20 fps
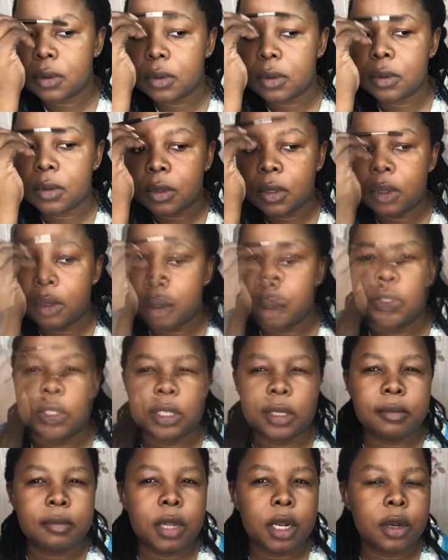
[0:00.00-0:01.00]
If you see
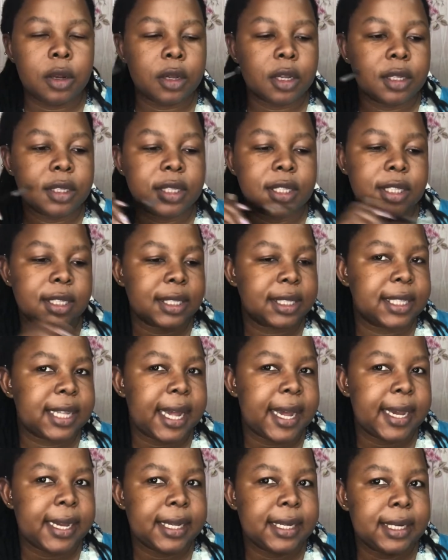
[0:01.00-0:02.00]
me looking to the
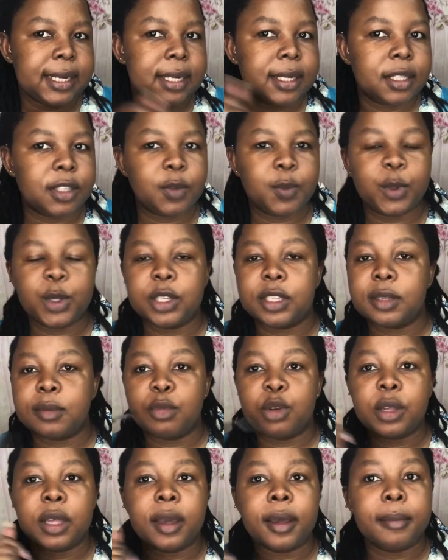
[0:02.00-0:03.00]
side, it's because I'm
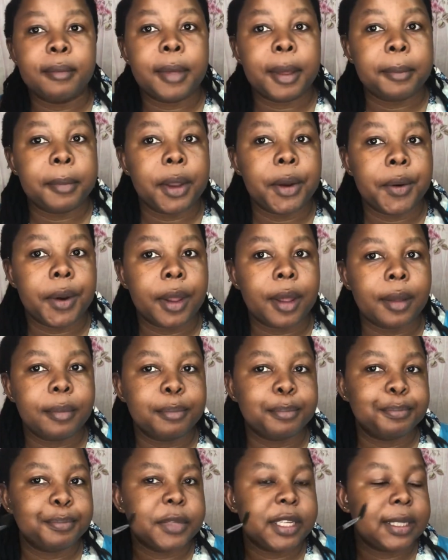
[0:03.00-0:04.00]
looking at my mirror.
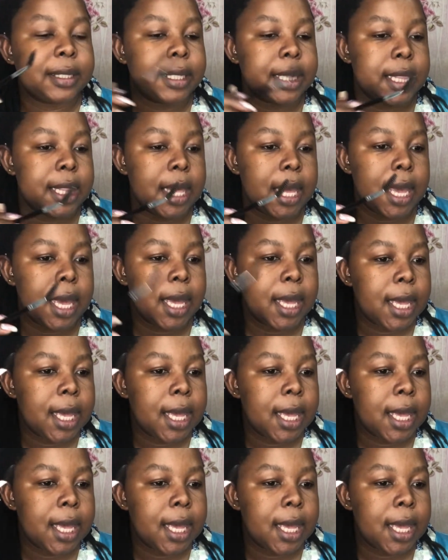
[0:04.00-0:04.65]
It's there.